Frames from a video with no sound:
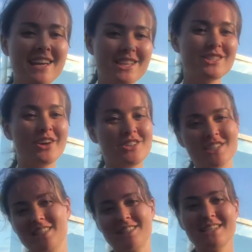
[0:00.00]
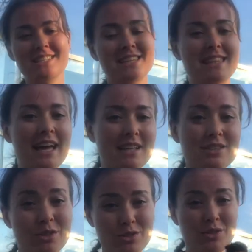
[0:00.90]
so I just did that.
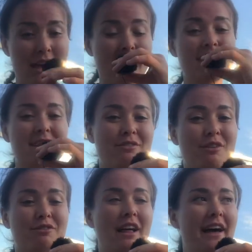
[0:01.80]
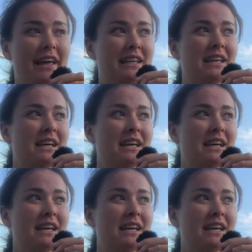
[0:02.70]
So do that if you're flying